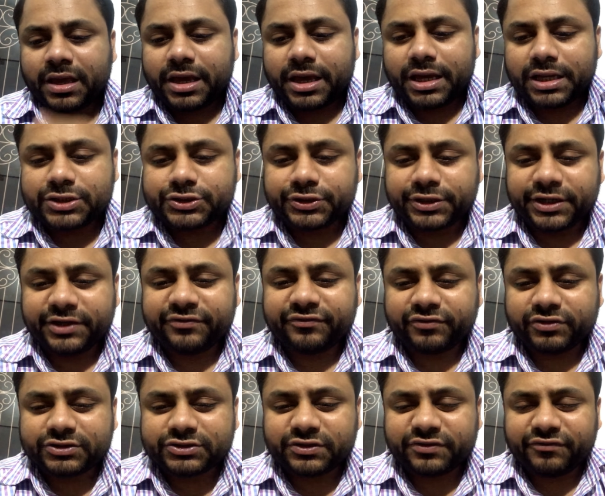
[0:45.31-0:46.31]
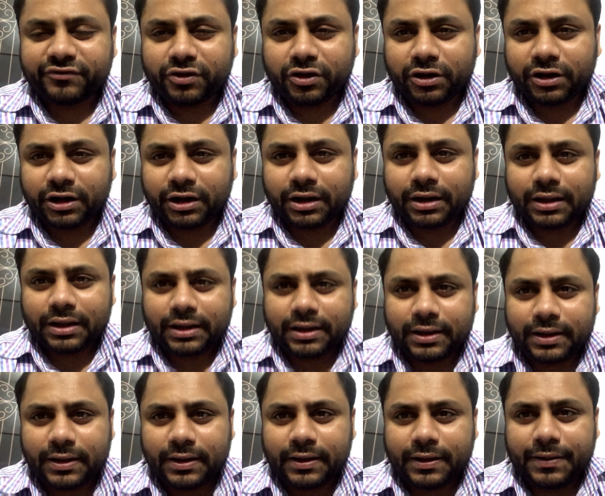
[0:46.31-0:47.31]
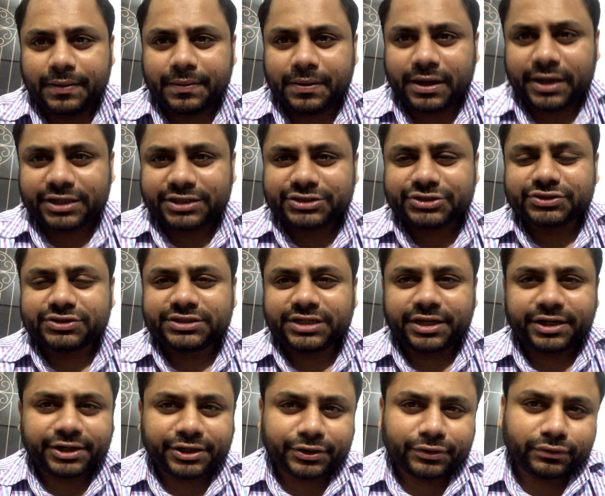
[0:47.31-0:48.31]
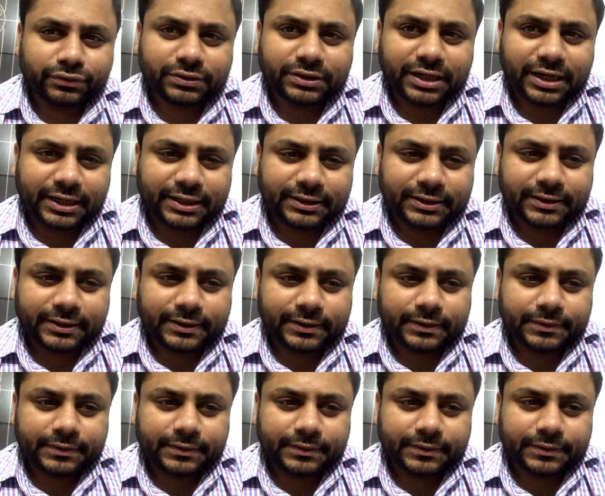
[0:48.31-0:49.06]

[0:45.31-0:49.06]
Actually, first of all, I should tell you that